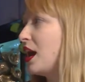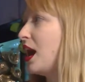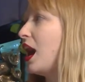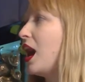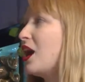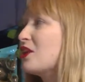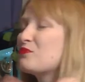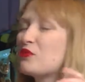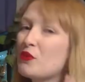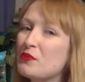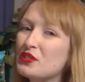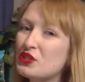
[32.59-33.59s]
I'll
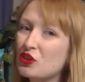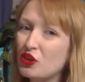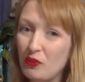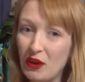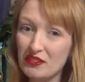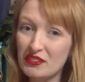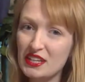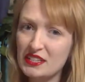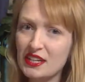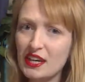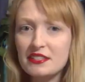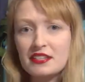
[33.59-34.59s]
probably talk about
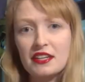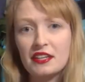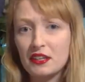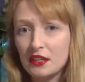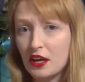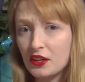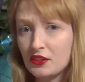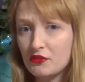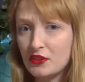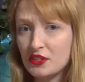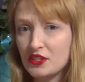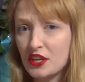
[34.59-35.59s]
TDS in another
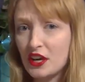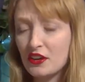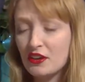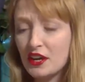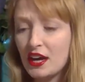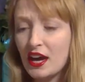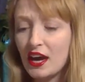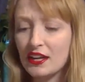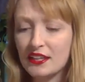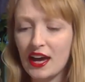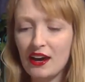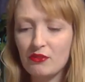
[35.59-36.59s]
video, and
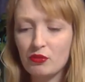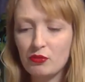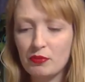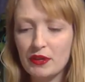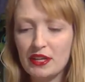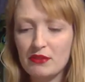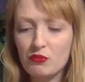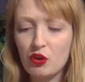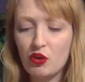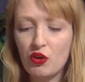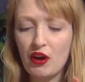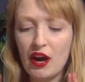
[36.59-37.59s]
that will be
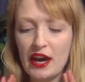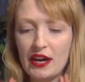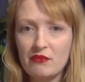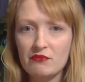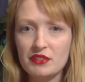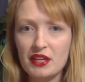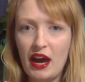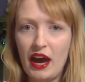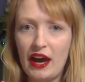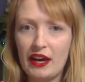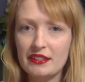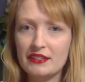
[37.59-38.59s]
more aimed
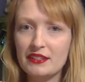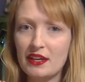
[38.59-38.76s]
at